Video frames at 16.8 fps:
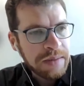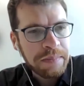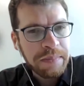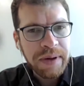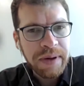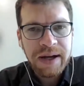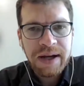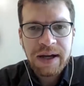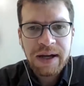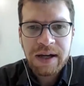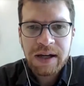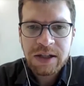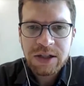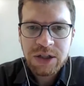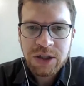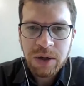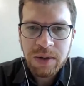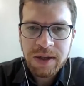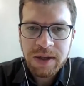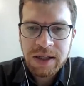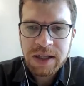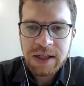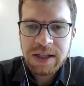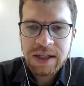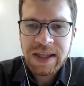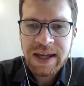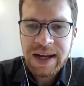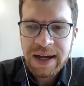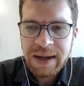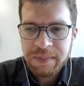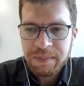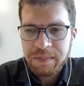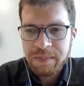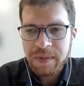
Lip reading: but showing that I